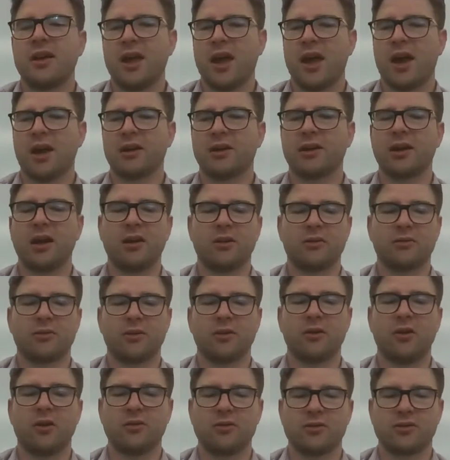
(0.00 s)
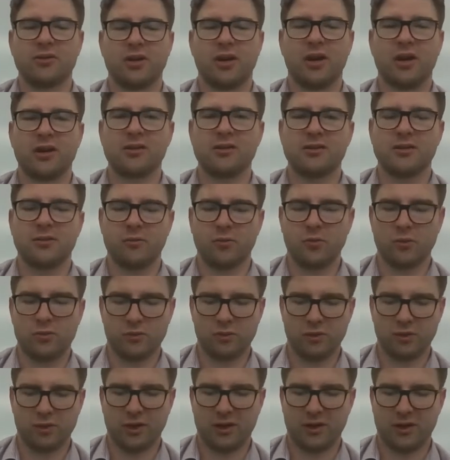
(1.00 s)
and color and contrast, and we'll
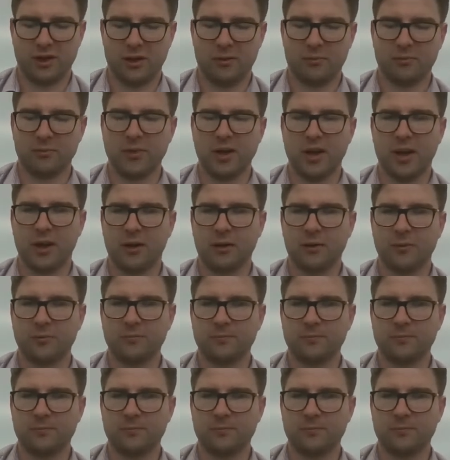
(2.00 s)
look at them now.